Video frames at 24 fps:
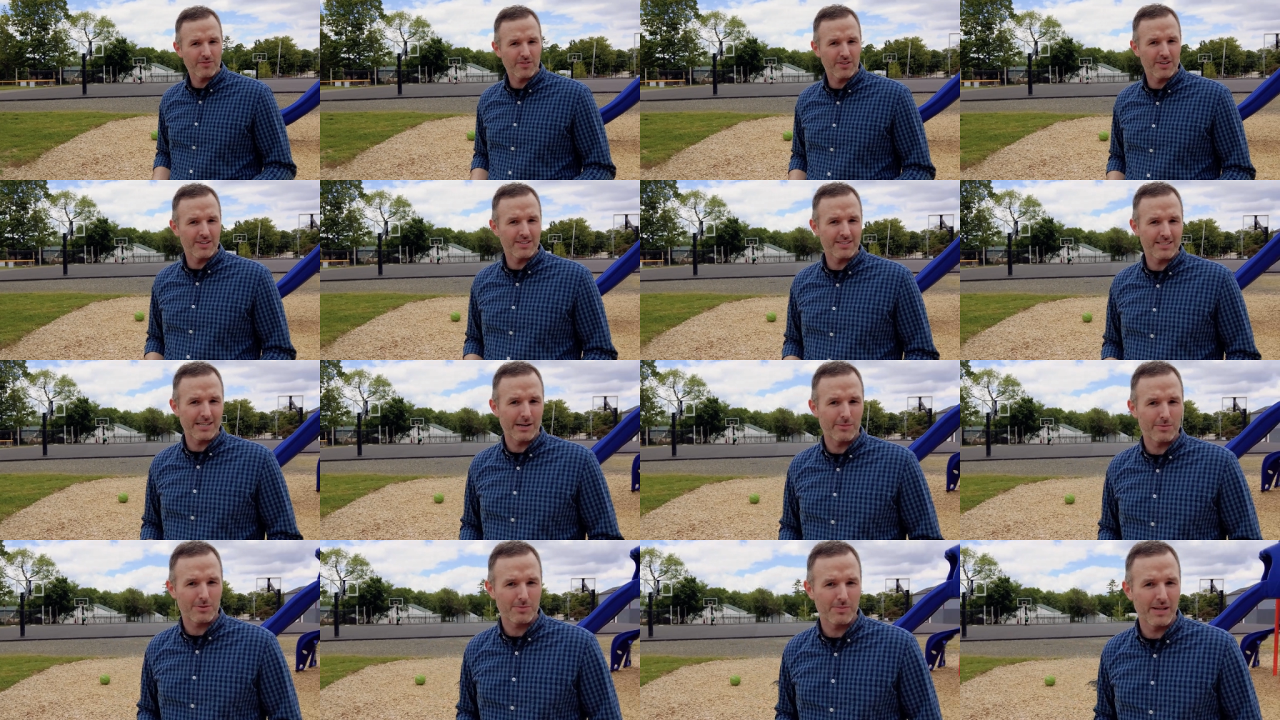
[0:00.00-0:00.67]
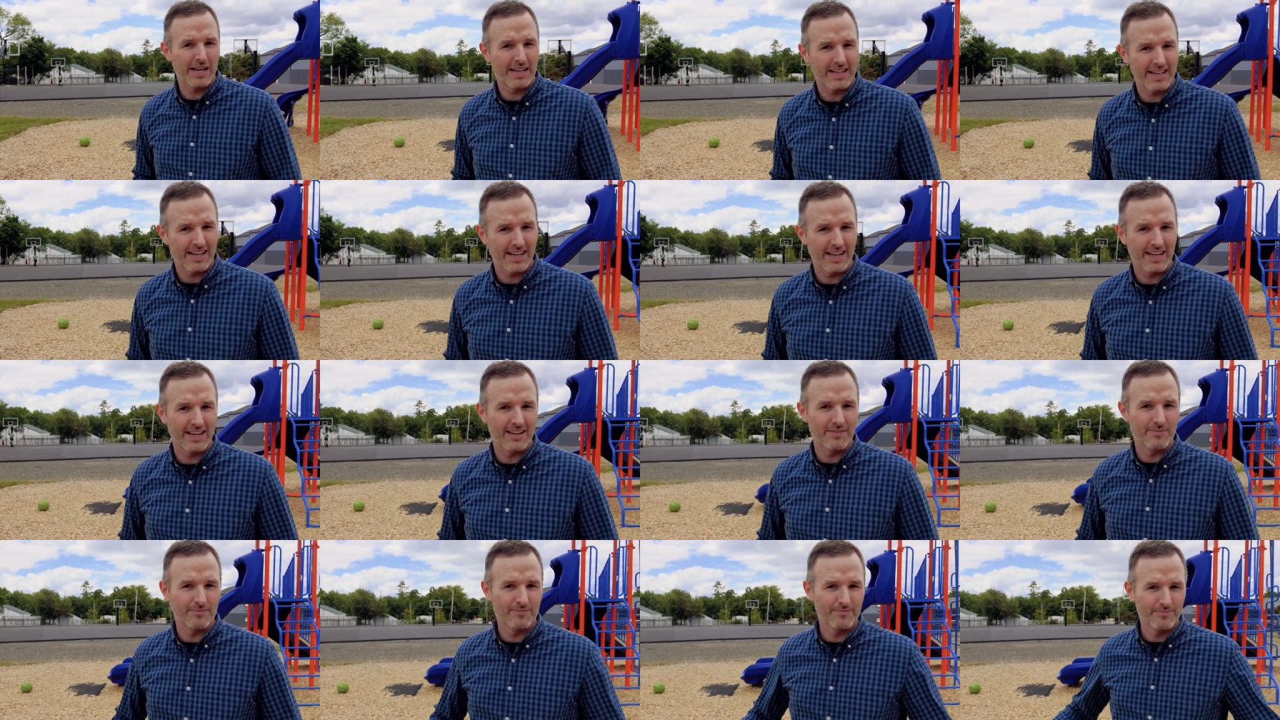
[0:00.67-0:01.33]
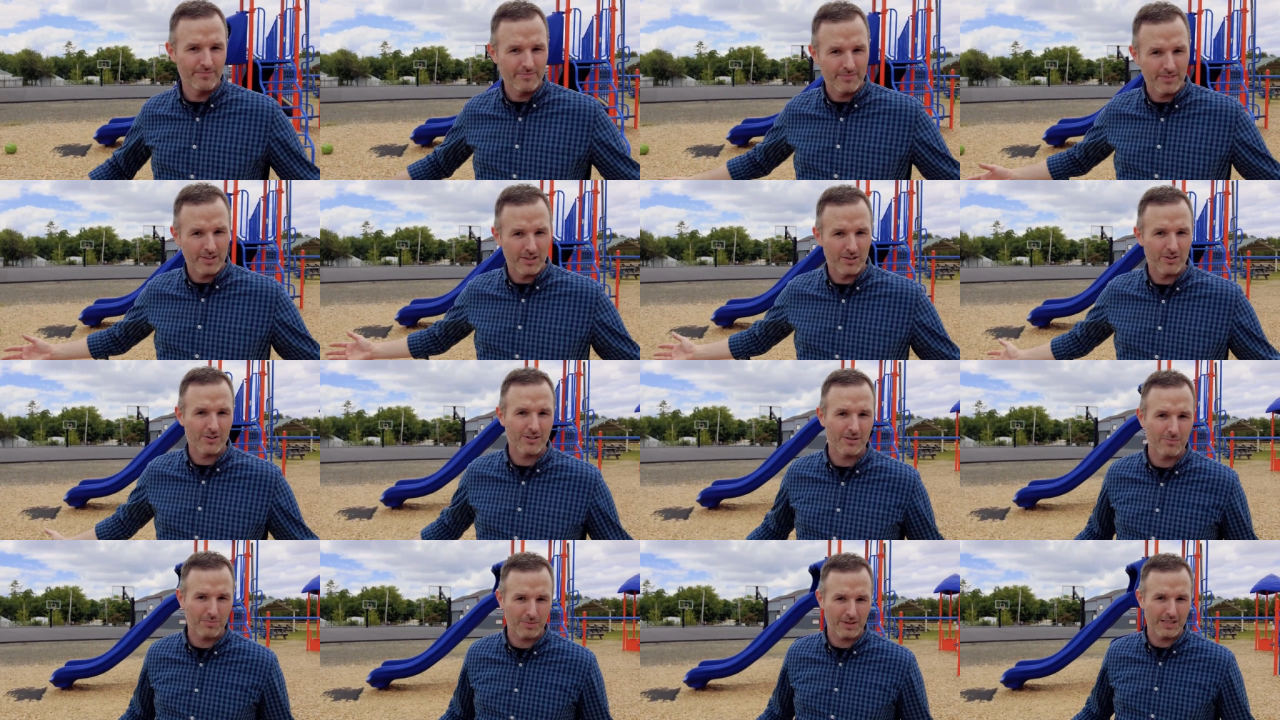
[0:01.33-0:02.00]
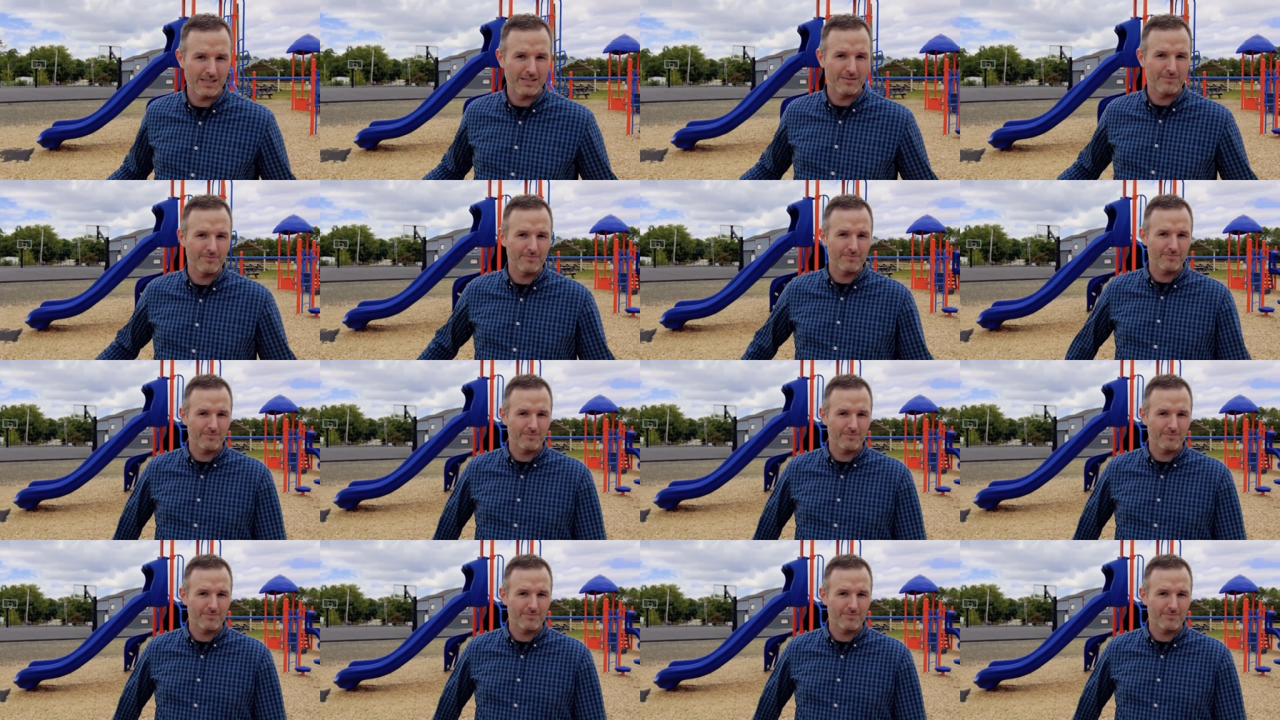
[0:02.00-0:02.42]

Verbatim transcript: funds helps make a you know complete